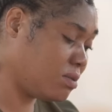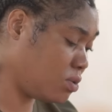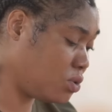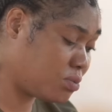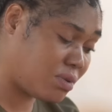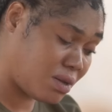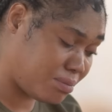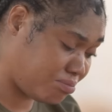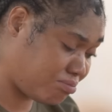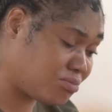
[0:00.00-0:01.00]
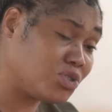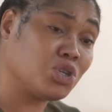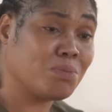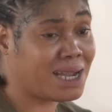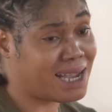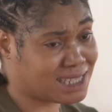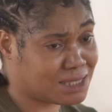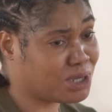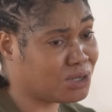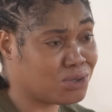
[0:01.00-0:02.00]
Although Choma
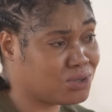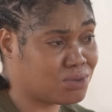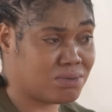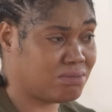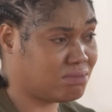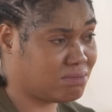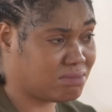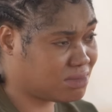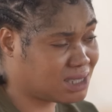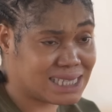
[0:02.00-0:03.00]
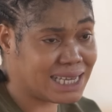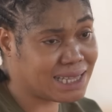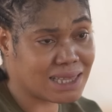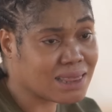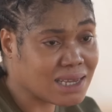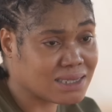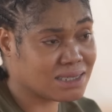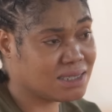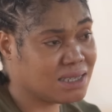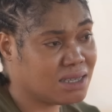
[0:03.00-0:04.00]
asked me not to say anything,
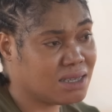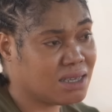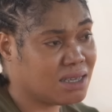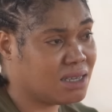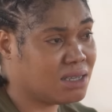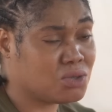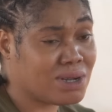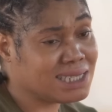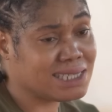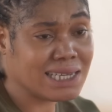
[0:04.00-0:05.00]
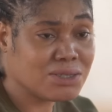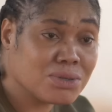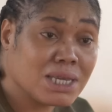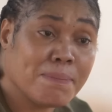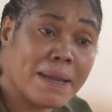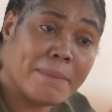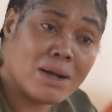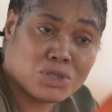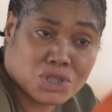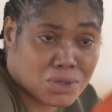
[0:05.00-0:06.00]
so I decided to keep my
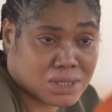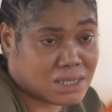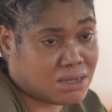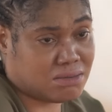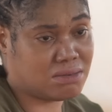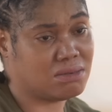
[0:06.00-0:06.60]
mouth shut now.